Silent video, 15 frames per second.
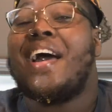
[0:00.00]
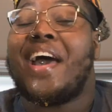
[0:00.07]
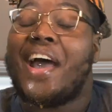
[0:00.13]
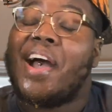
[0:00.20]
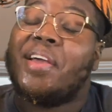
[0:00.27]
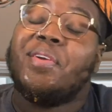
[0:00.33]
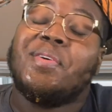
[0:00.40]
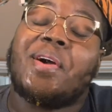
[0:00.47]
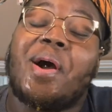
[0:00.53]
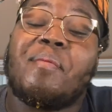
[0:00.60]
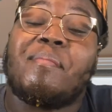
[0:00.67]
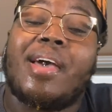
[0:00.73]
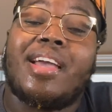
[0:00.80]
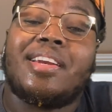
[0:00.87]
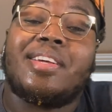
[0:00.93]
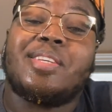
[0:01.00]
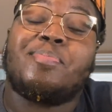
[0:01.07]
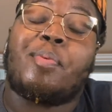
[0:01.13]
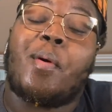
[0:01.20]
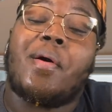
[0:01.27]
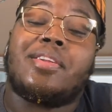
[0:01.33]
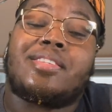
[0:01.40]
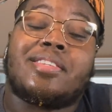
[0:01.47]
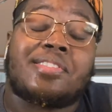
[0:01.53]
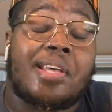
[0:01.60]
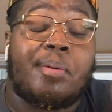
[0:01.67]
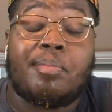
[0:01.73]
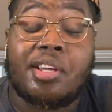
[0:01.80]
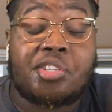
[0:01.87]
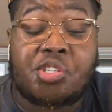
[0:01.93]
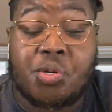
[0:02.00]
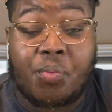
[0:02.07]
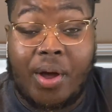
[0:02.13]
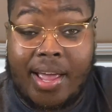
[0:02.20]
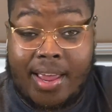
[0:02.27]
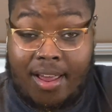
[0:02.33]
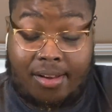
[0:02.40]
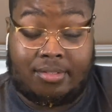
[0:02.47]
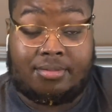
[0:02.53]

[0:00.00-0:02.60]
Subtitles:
you gonna make this boy into something that you ain't?